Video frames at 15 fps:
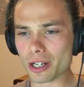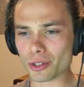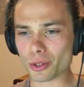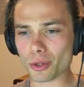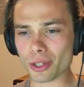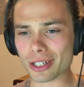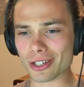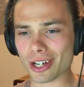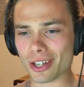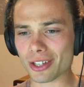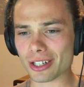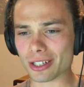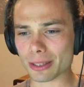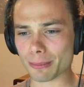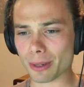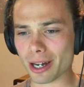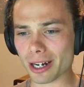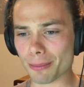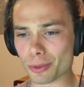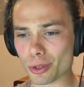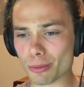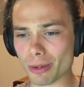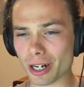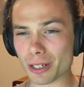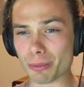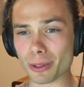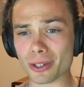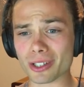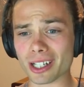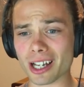so the entire thing doesn't pile up too much
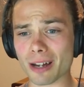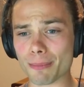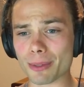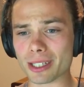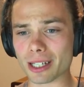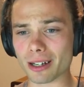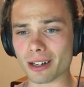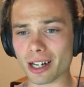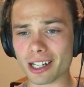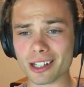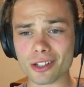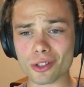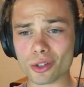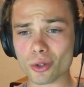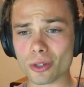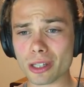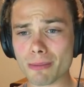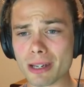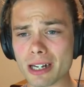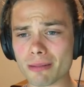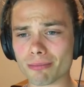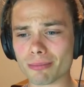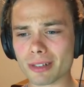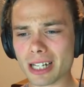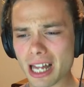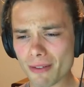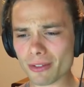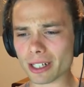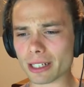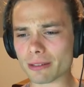because they are busier, I can just join them in.
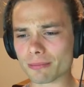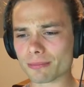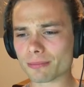Lovely.